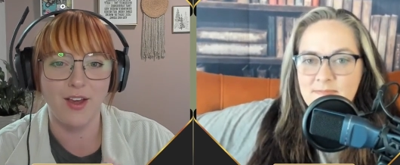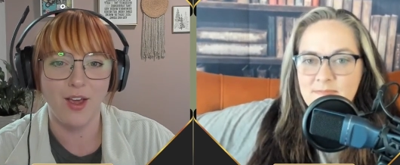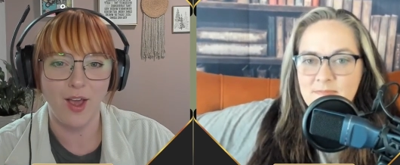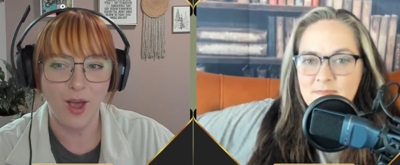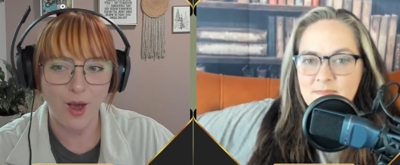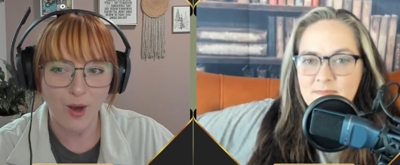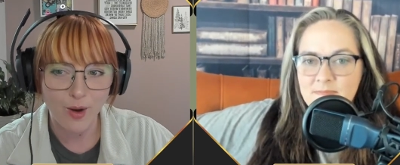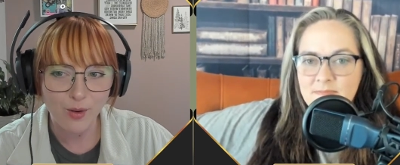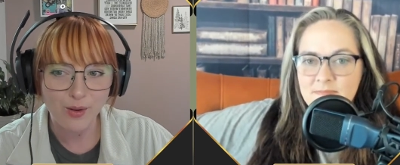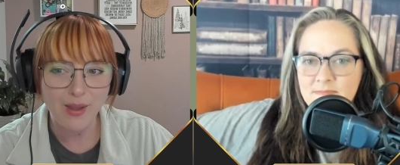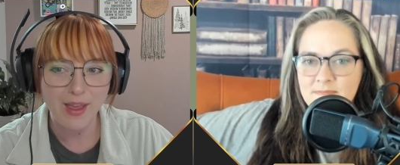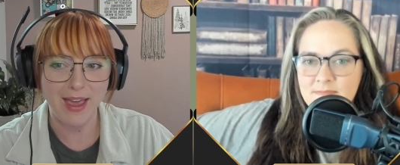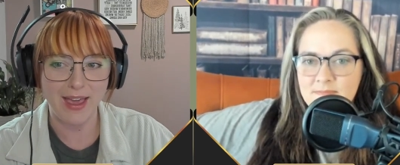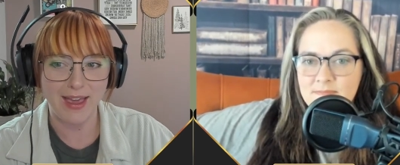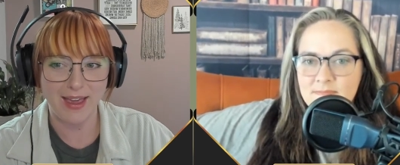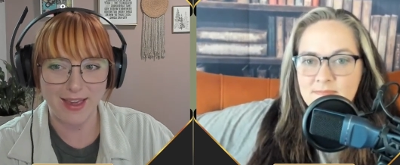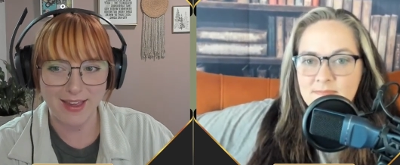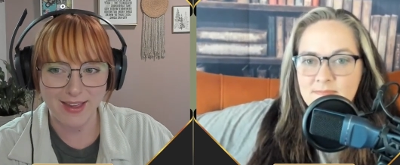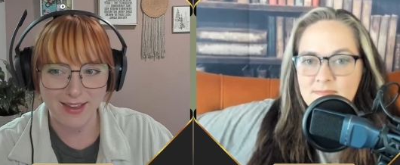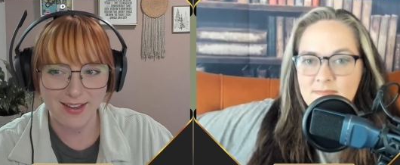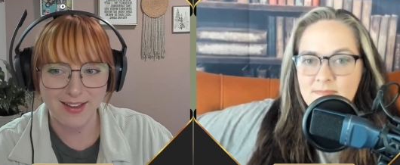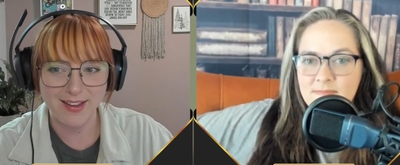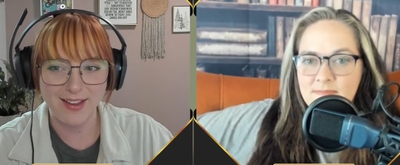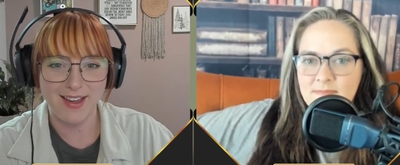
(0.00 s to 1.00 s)

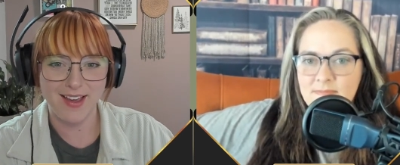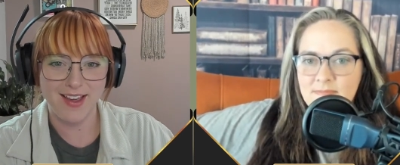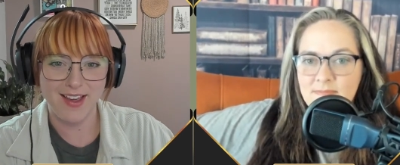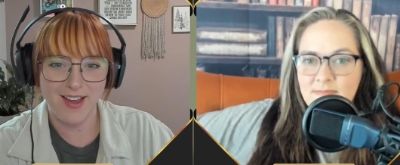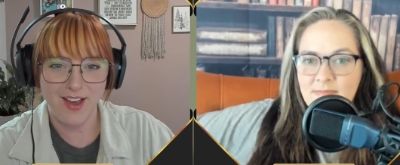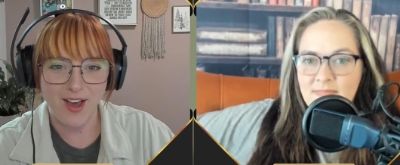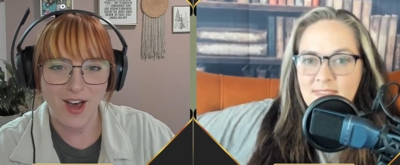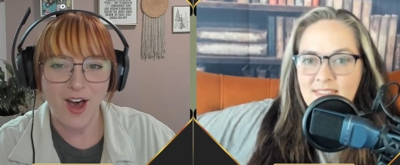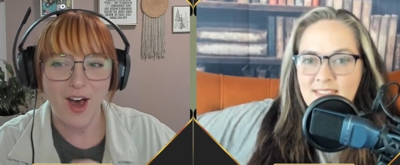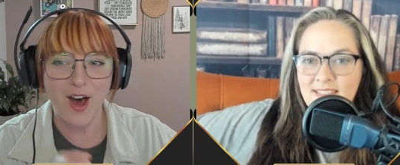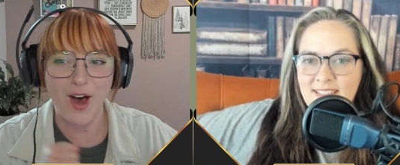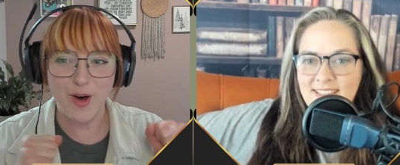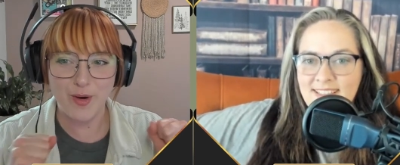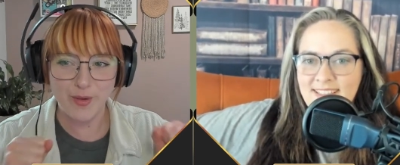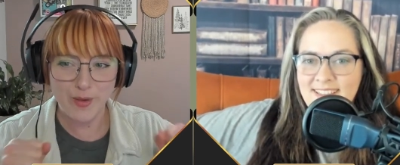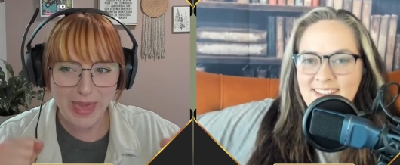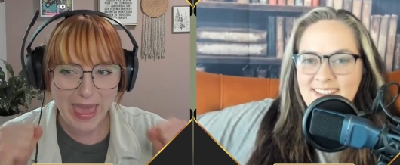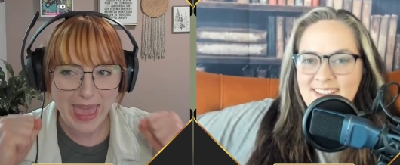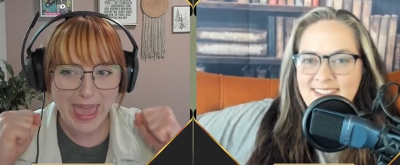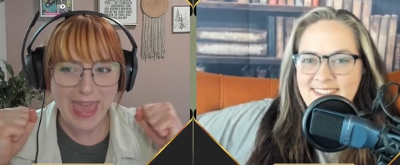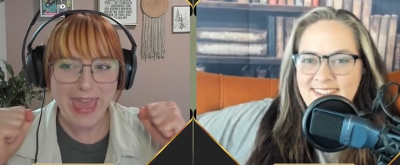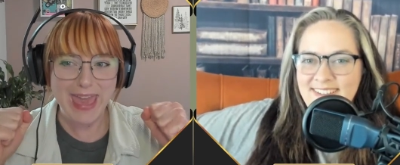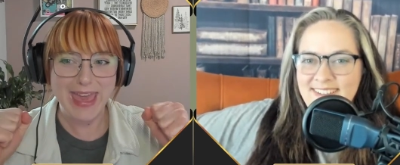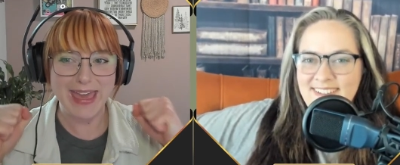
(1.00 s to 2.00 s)
Speaker 1: okay,
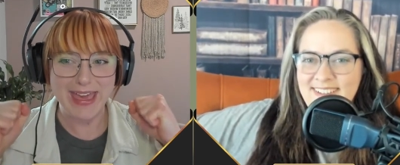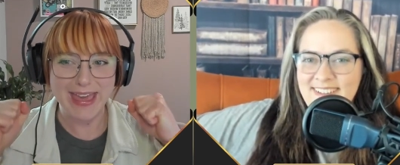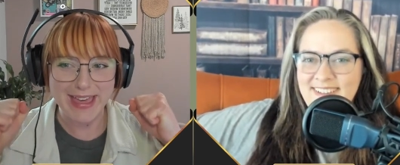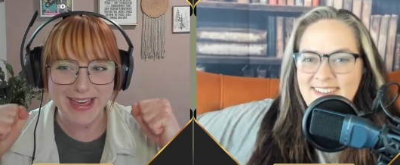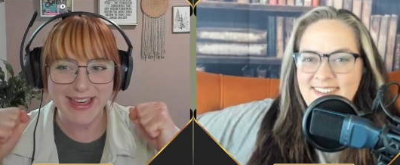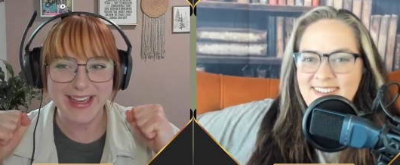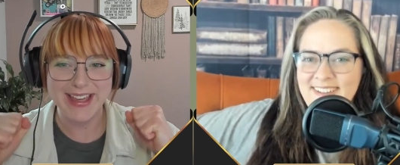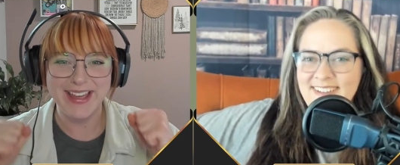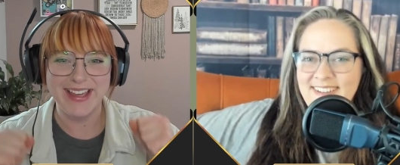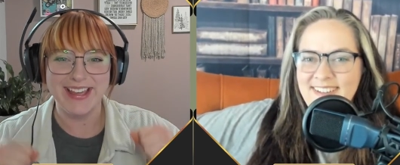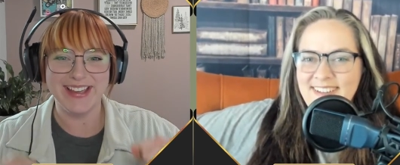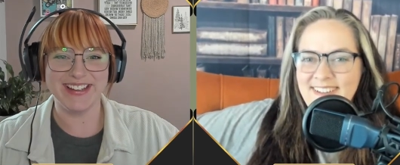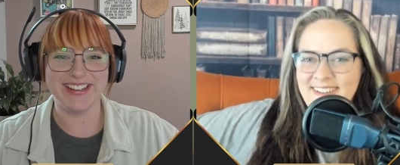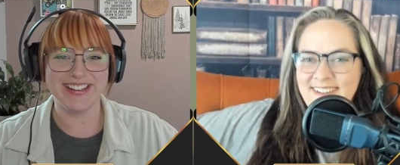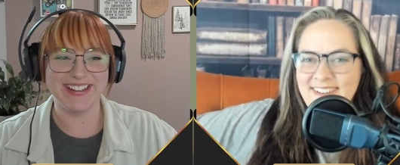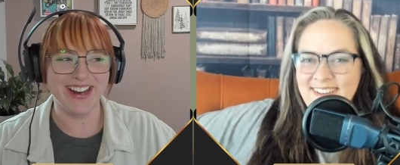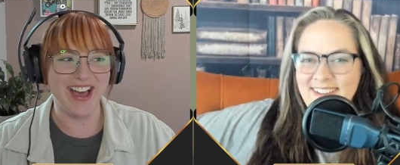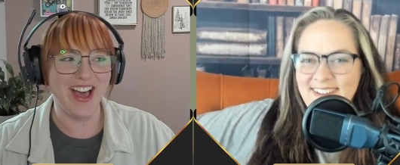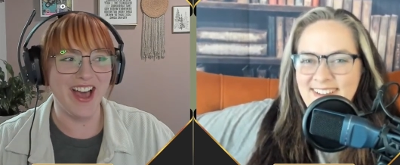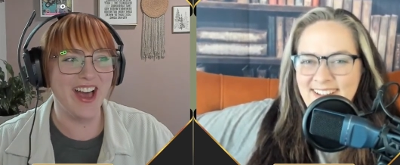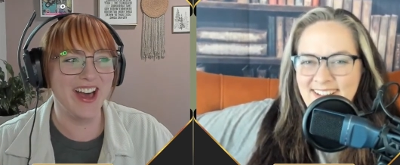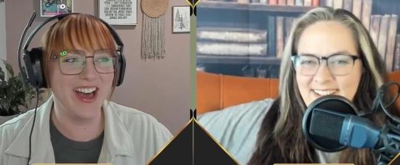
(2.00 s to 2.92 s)
okay, you know,